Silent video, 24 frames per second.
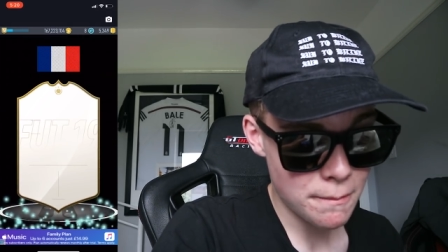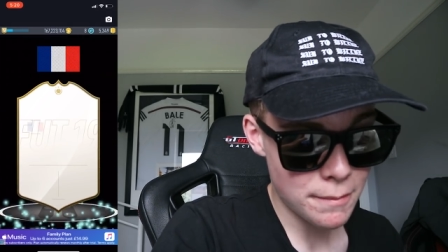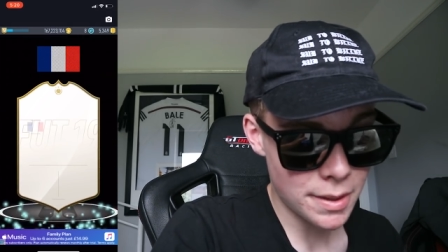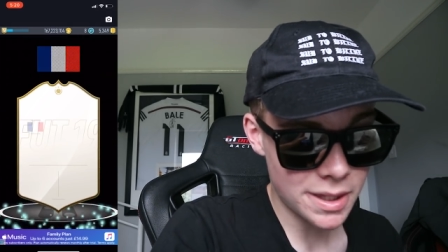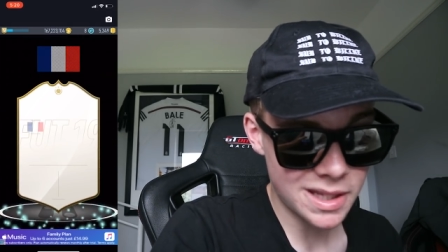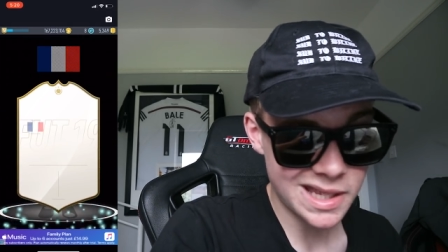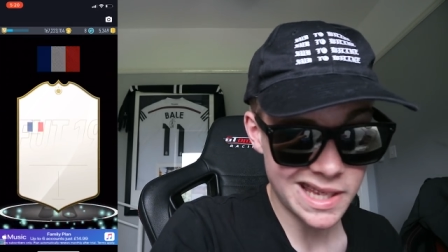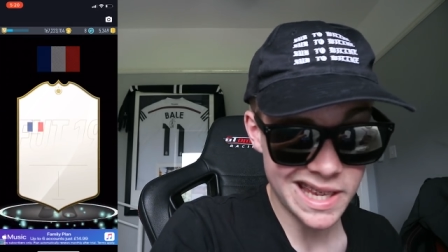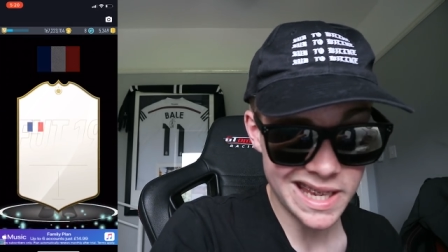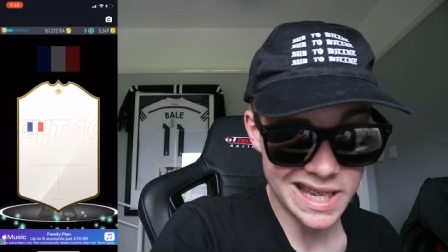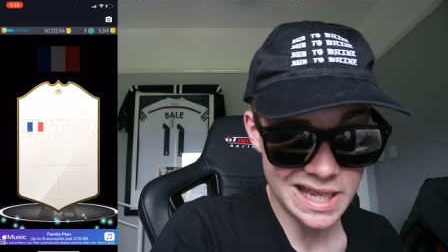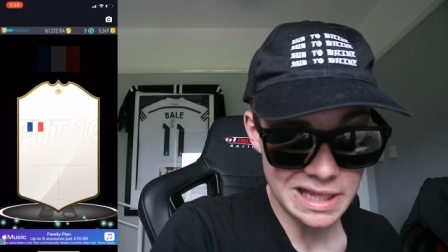
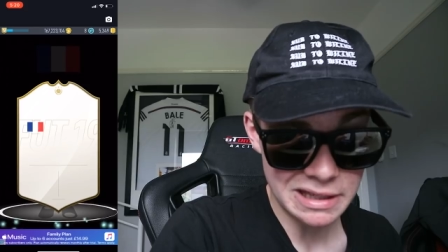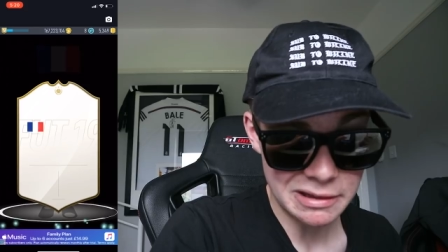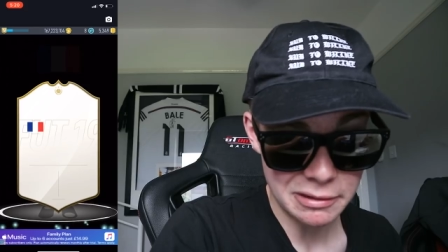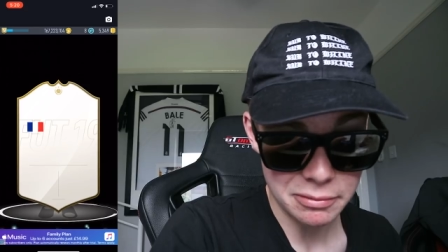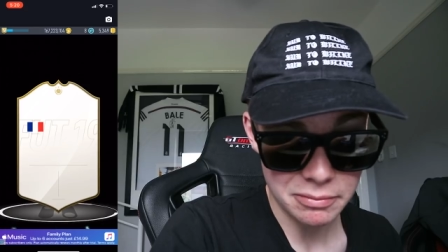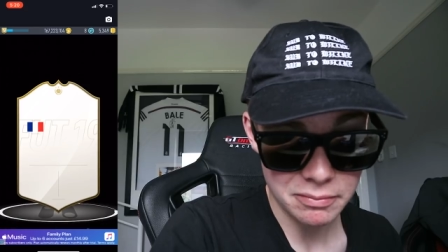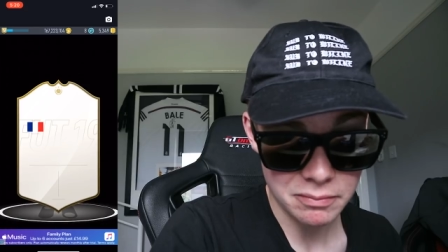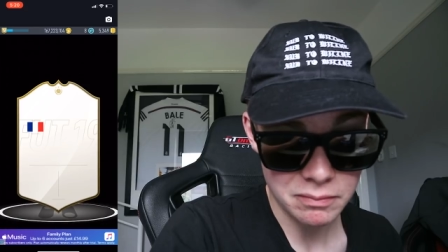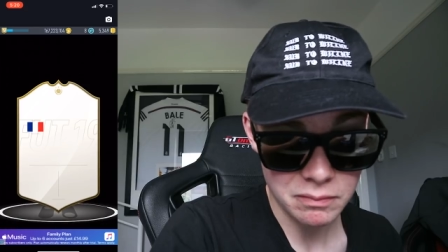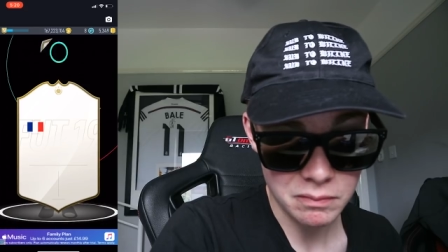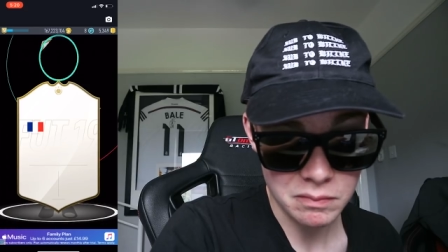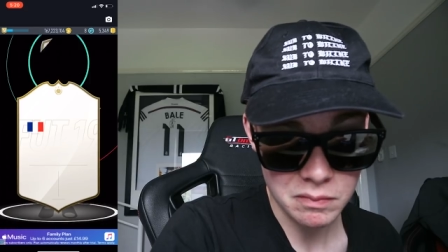Petit.
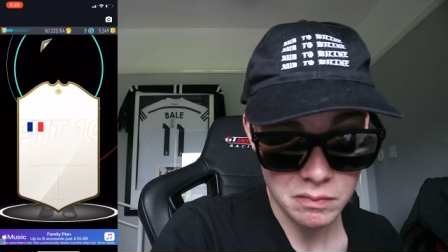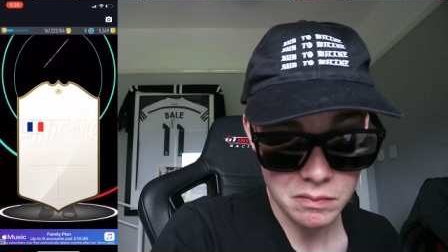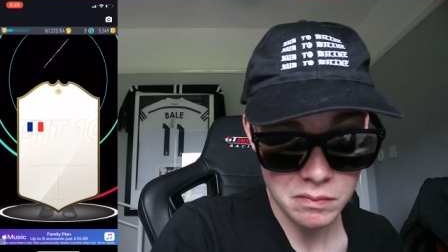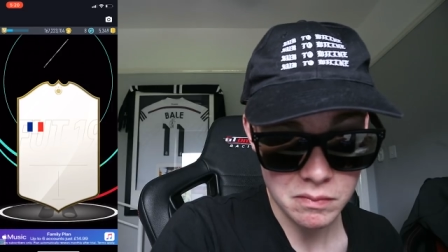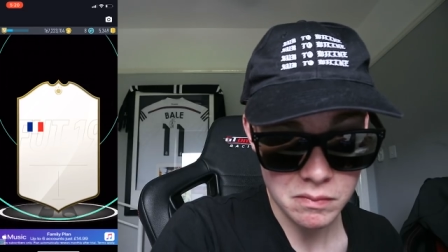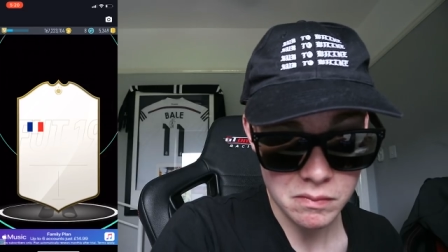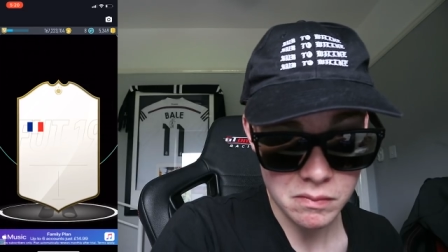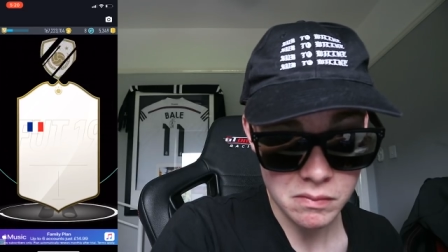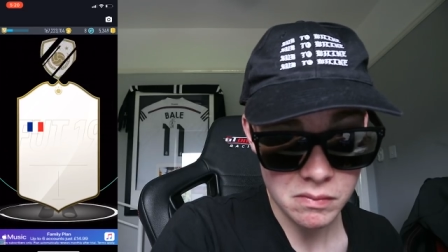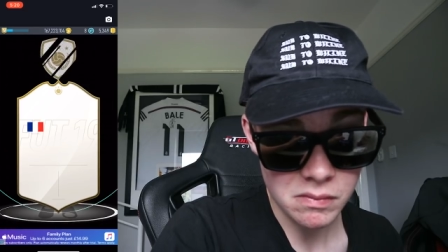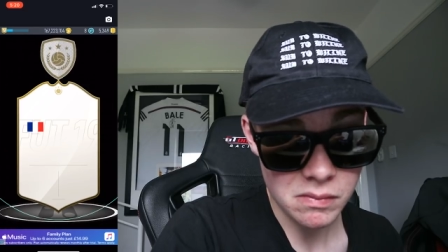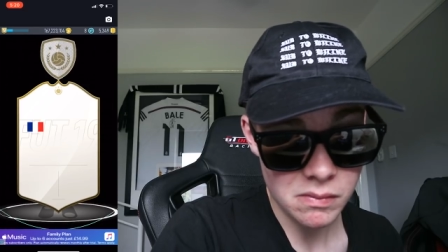
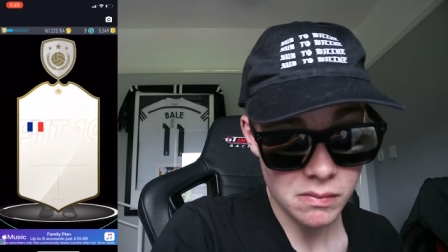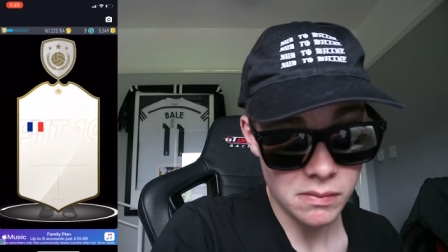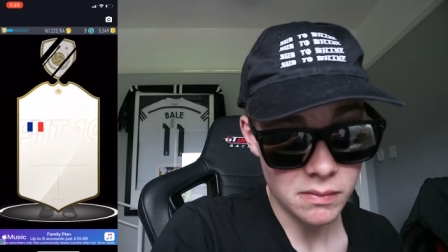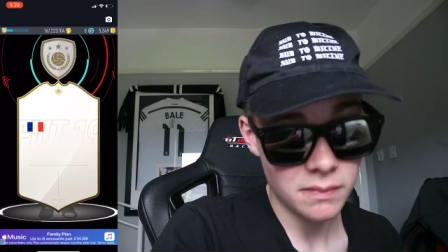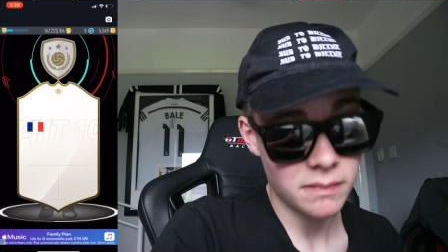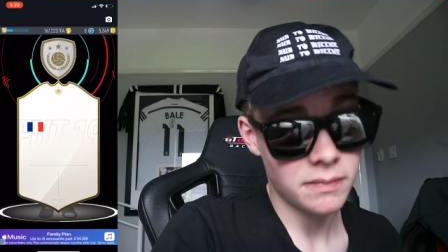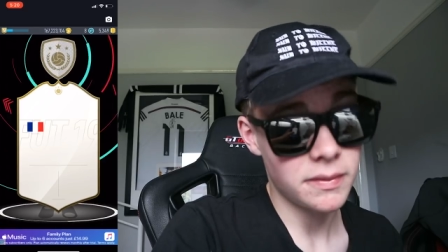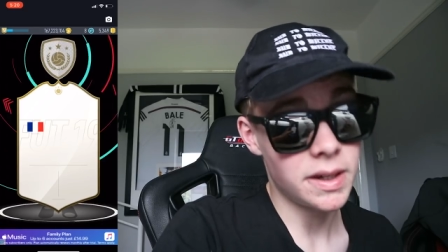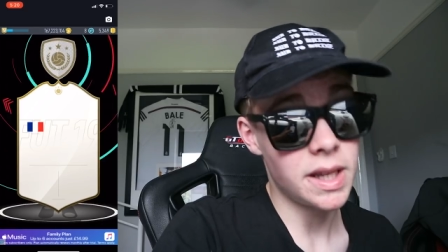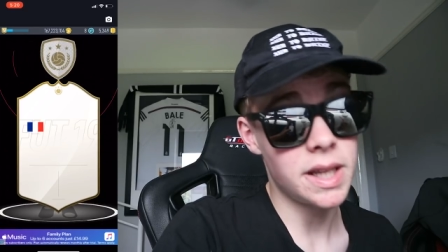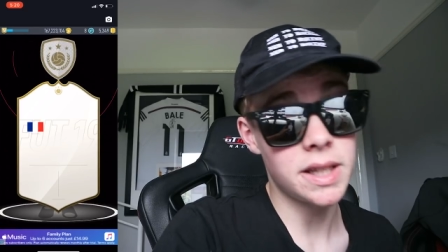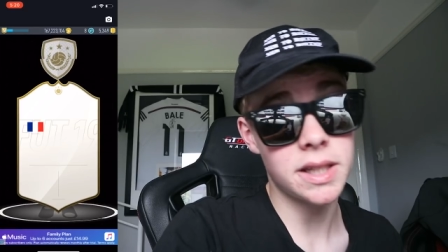
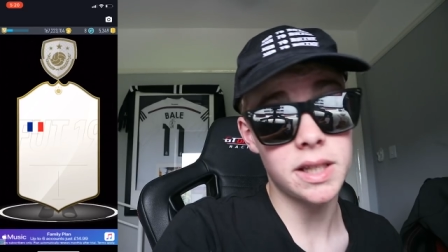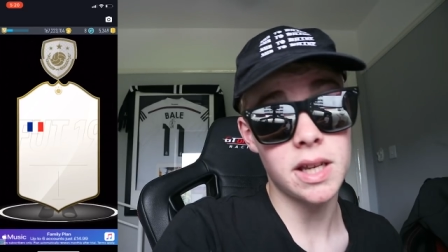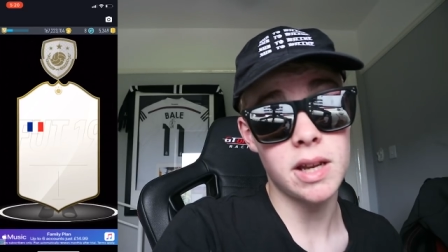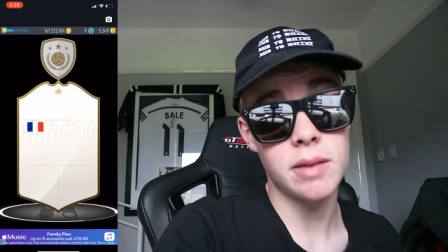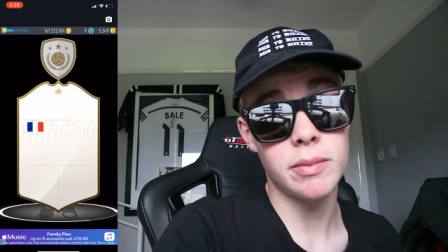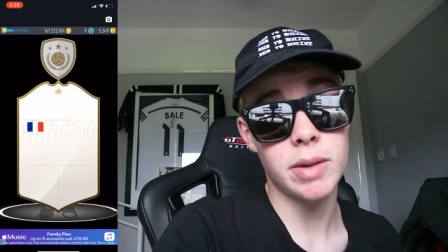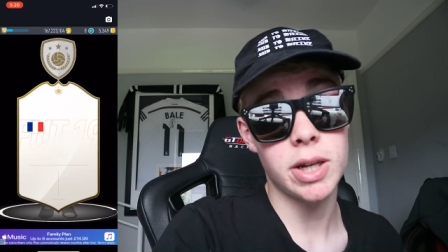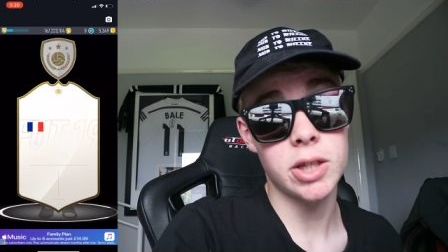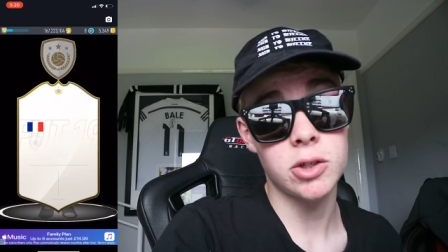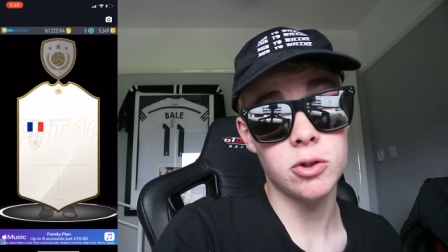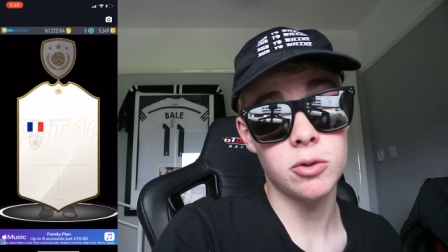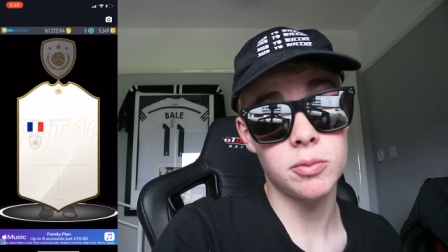Is it
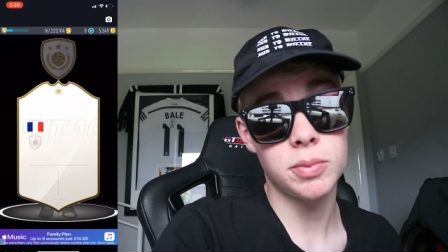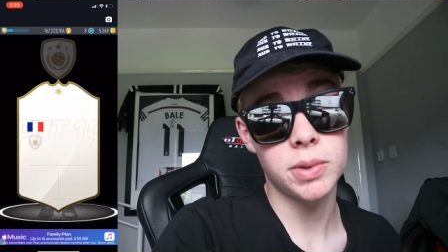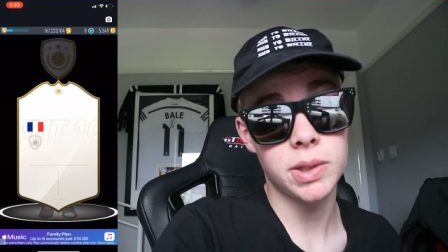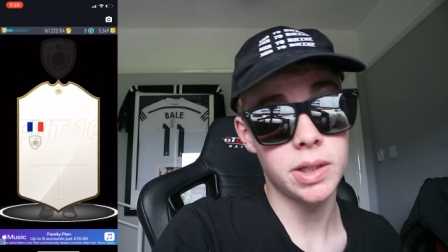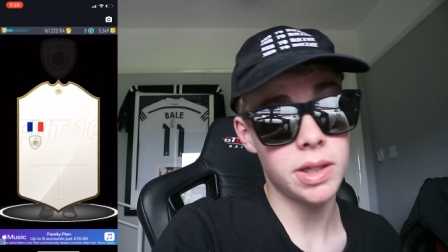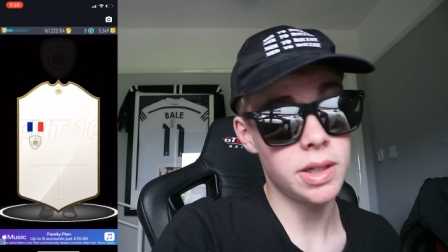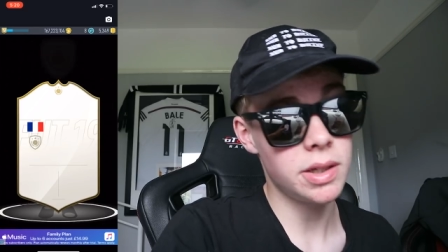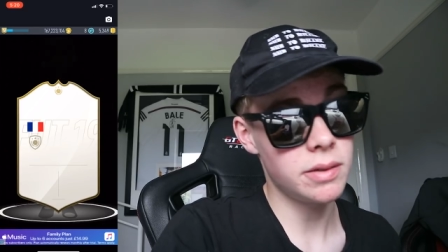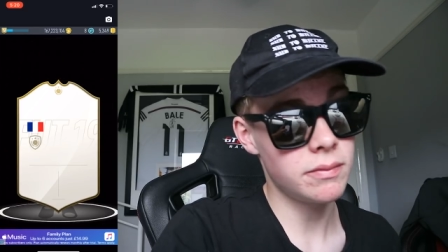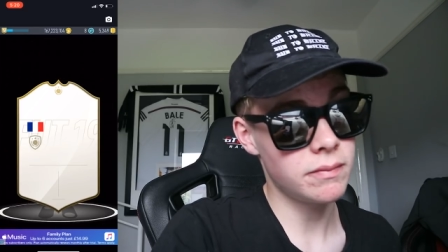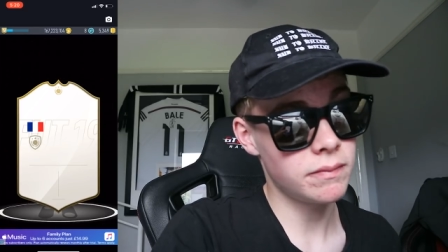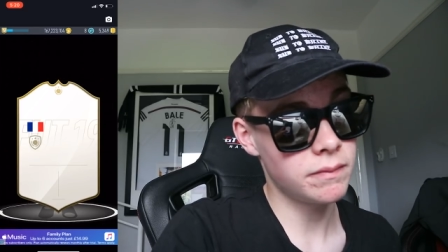Emmanuel
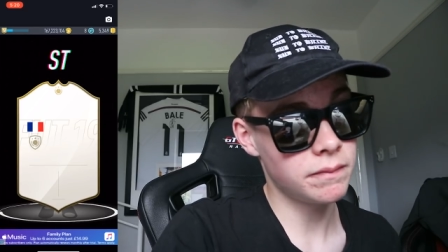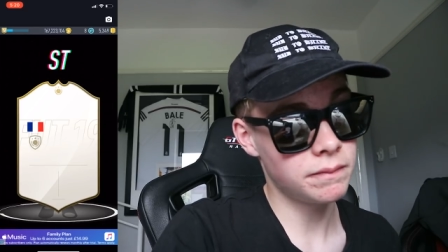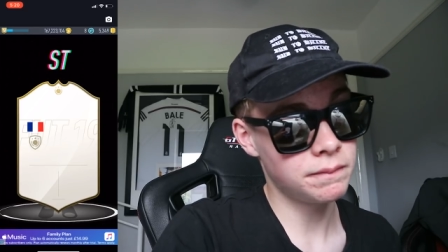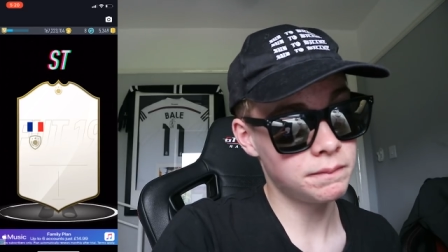Petit?